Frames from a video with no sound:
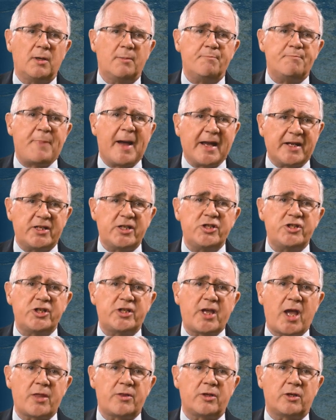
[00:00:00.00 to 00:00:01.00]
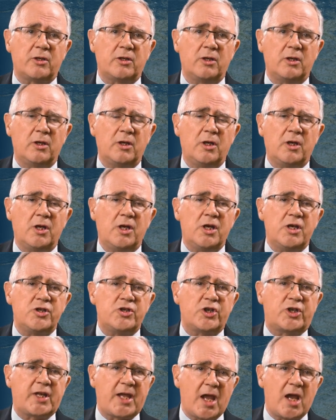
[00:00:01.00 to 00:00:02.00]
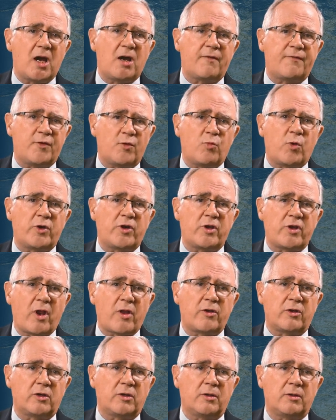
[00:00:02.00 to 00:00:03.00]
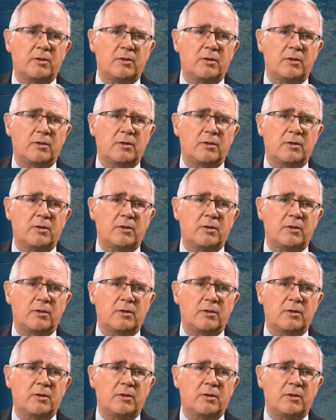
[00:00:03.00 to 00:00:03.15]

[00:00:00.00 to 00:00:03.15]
banding together to care for one another.